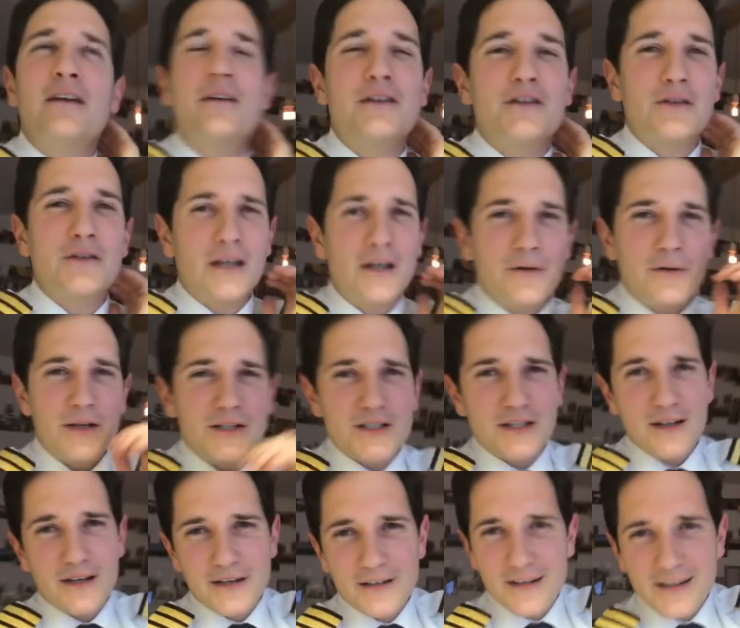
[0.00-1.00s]
tricky question.
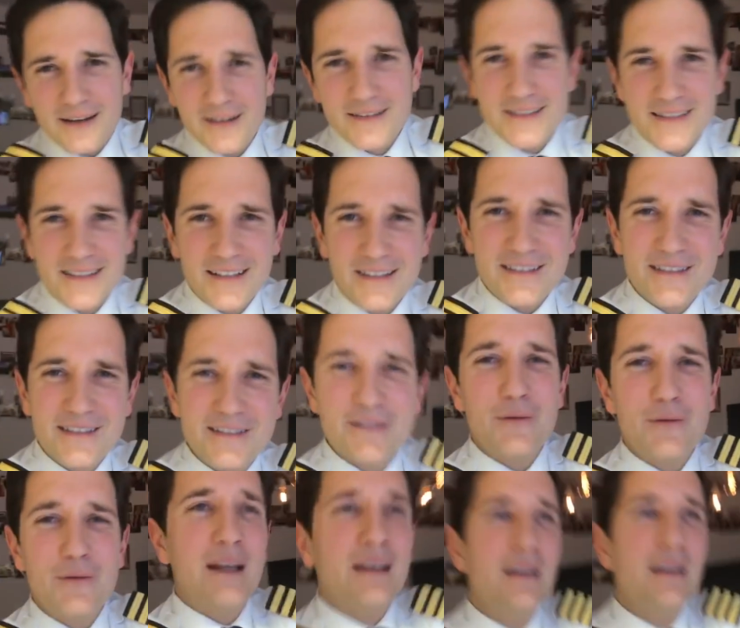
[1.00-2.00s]
I could answer that so
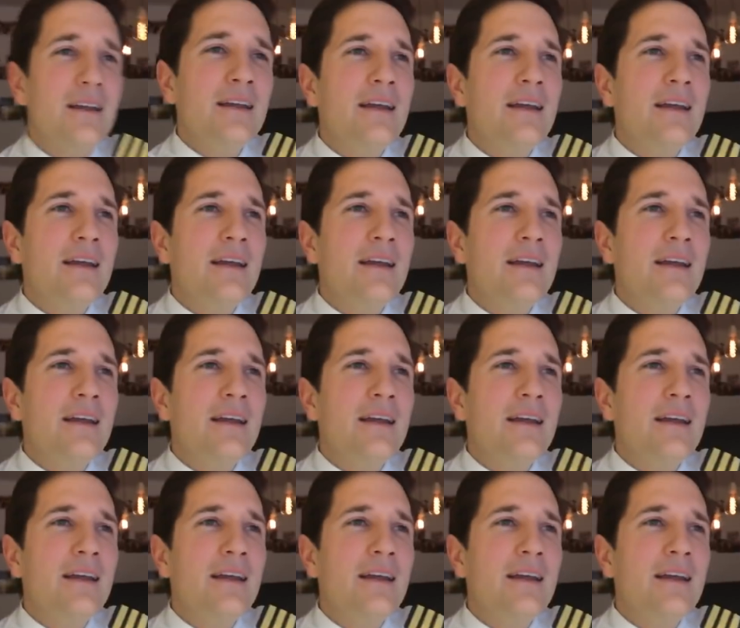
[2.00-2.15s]
badly.